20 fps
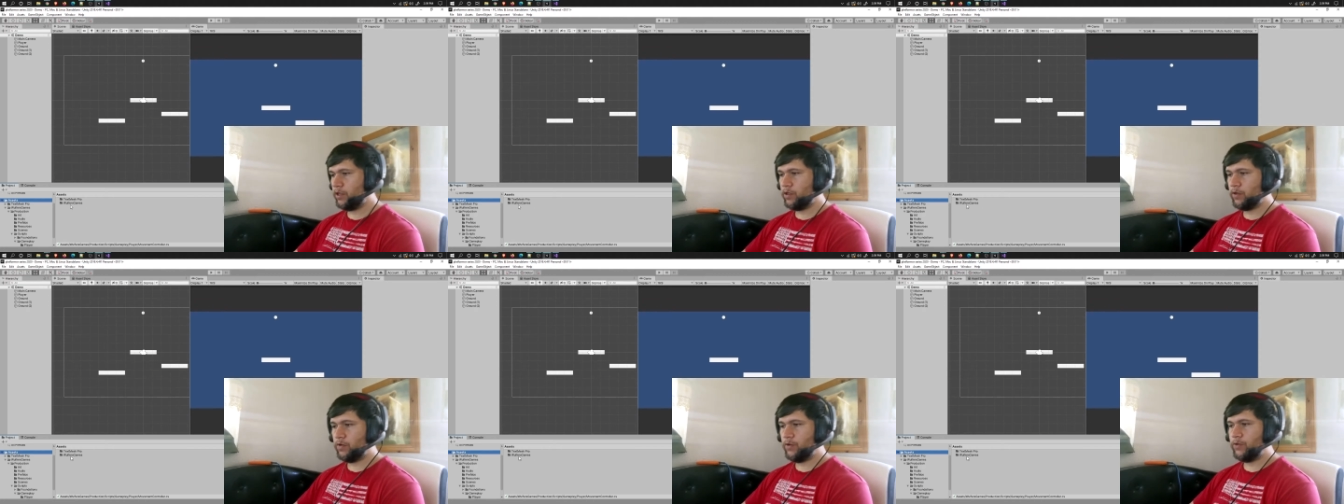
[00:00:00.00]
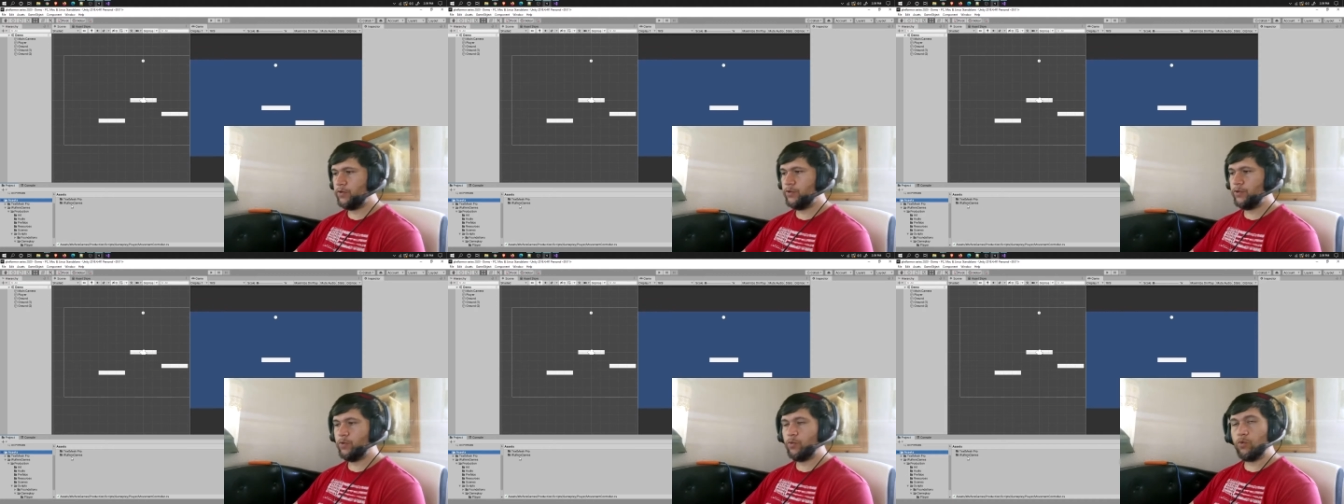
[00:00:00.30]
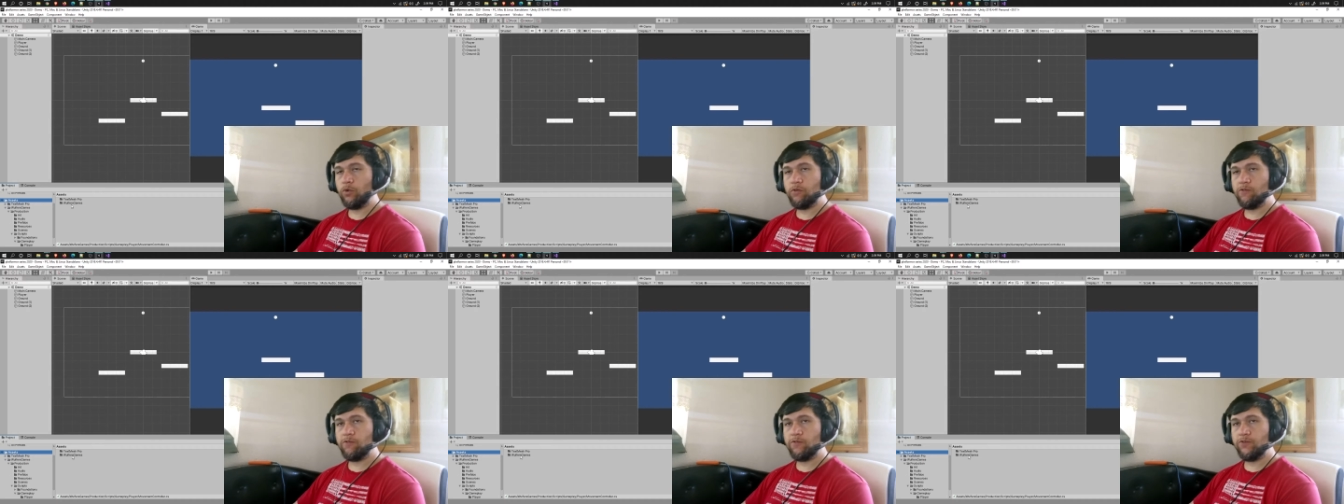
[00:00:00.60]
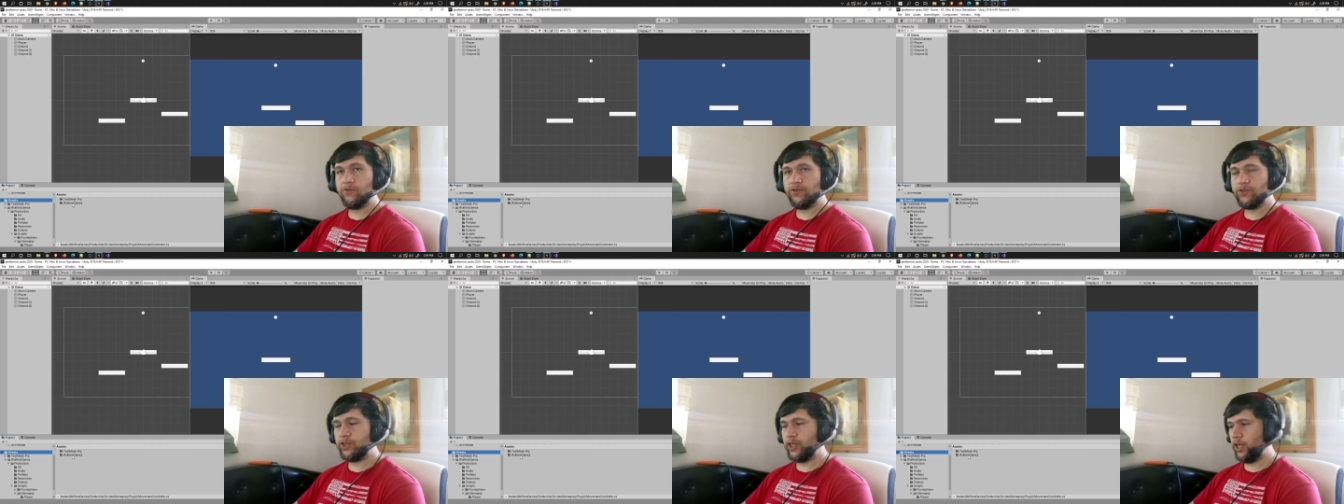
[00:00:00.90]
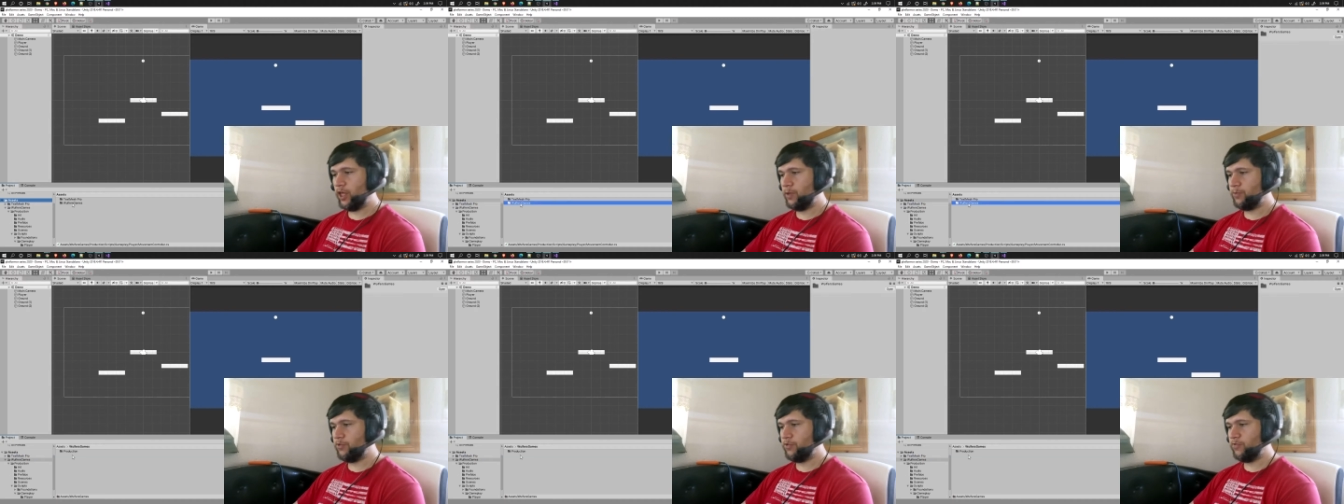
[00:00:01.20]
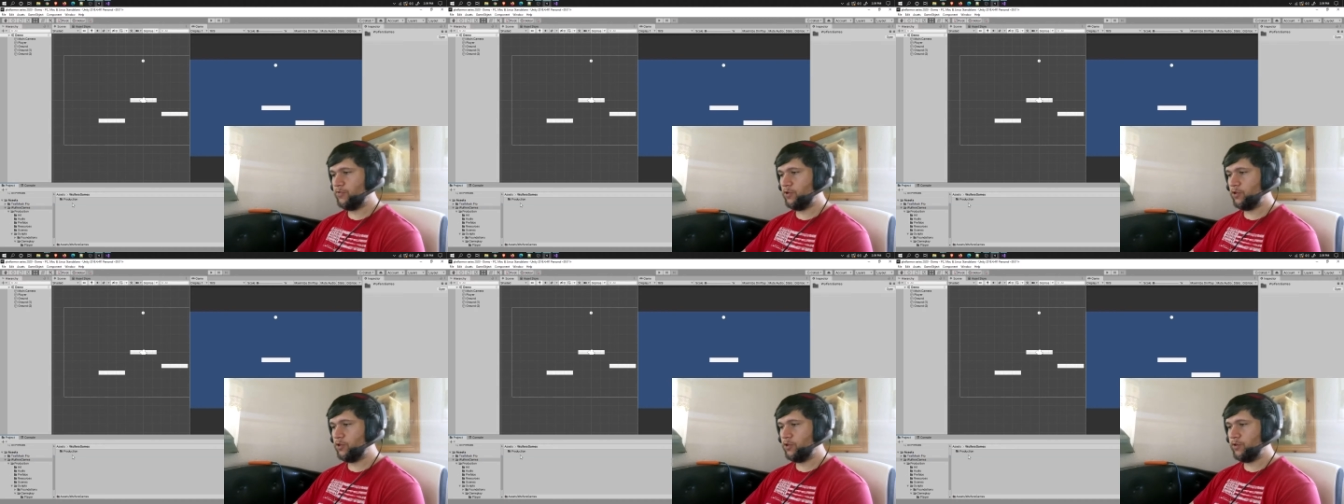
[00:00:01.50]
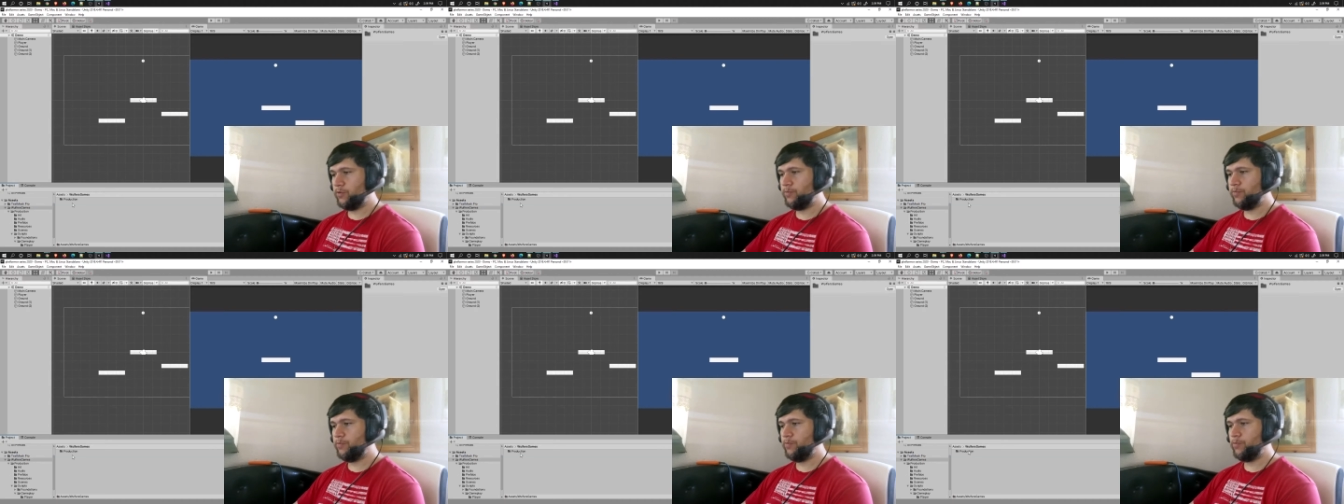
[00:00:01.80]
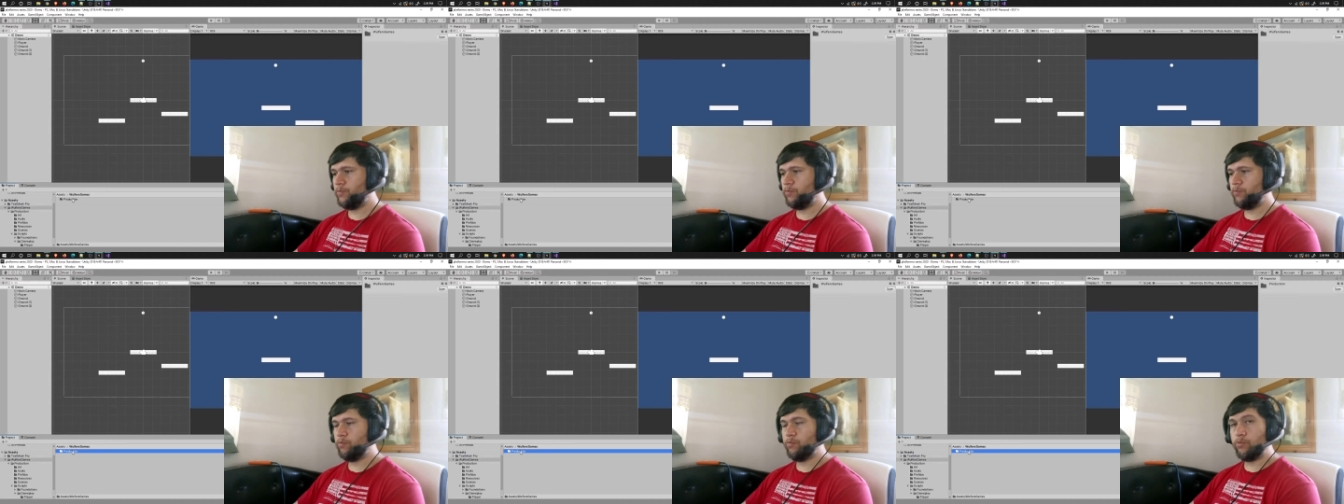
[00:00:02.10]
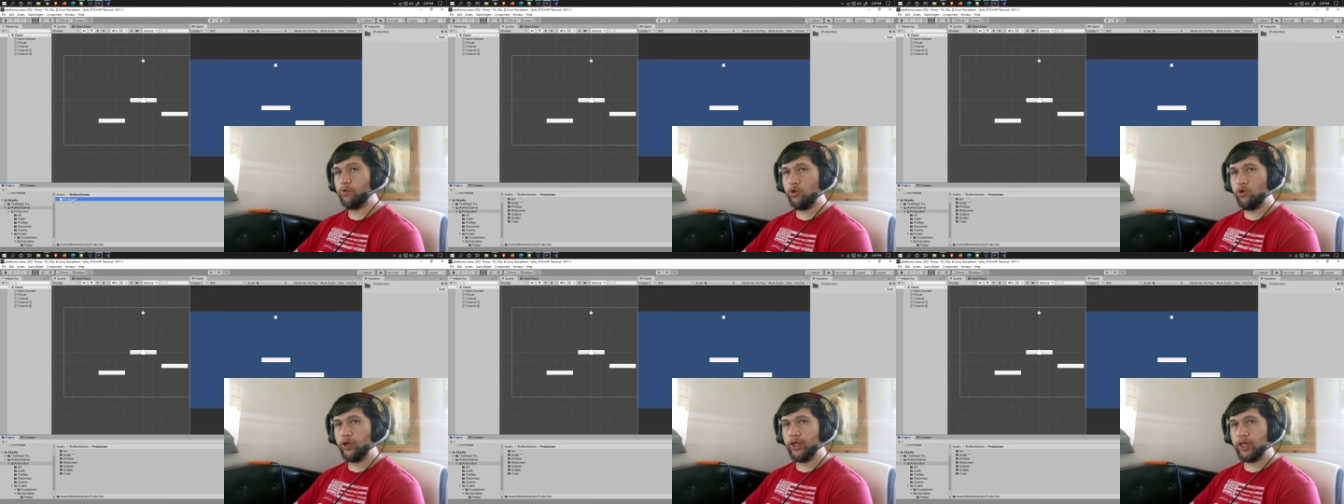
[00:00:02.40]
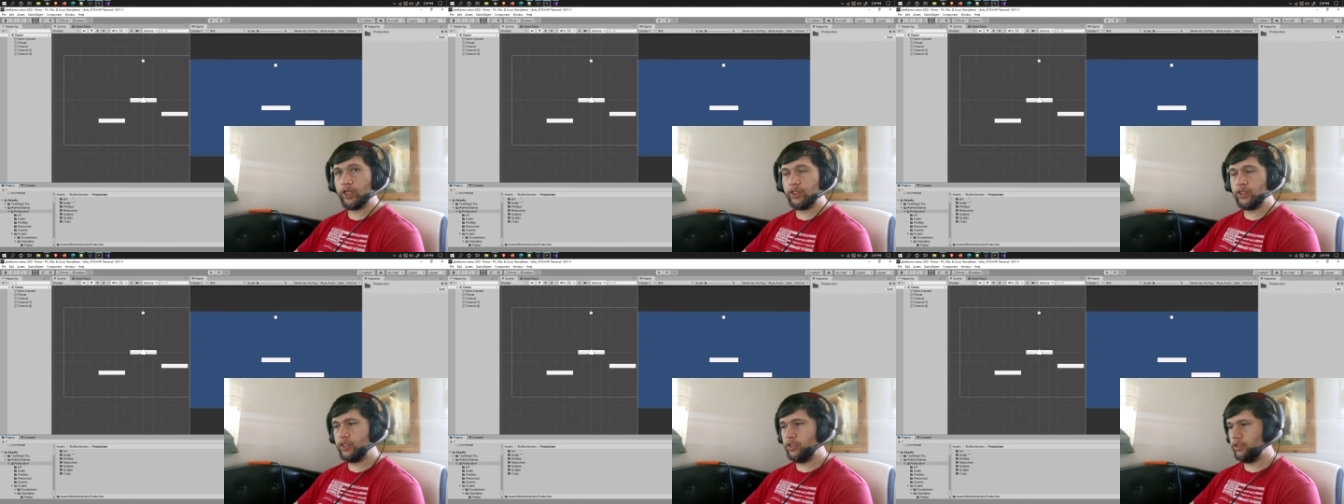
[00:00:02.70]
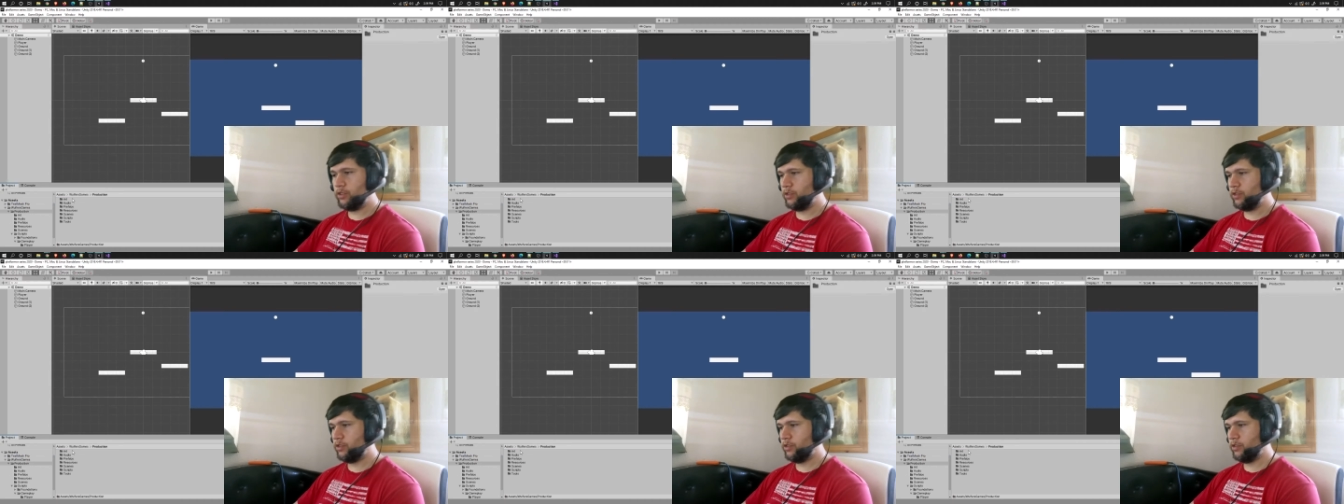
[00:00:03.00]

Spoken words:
go into wulfersgames folder, production,